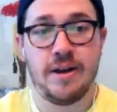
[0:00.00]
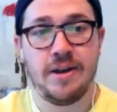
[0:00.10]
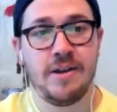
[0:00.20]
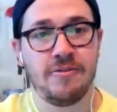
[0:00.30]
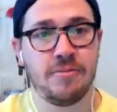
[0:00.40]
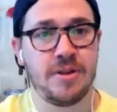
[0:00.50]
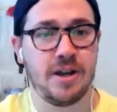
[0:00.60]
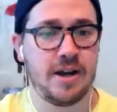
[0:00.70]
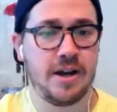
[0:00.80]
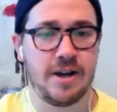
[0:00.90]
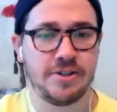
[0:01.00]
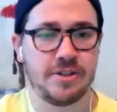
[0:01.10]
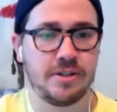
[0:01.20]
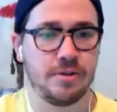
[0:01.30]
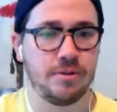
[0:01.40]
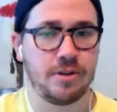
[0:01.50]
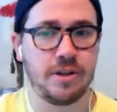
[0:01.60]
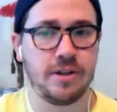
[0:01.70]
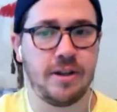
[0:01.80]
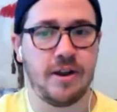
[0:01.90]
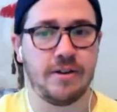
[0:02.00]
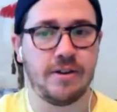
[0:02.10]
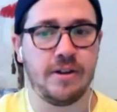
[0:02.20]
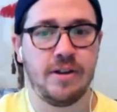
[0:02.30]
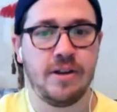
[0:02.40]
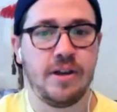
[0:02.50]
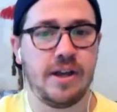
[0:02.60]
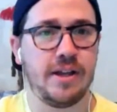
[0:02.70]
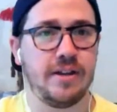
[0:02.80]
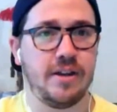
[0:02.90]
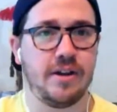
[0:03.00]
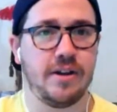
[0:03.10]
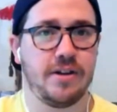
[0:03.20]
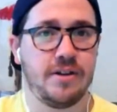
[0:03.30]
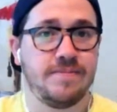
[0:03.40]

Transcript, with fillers: for me, I, I just think you're looking there and and uh,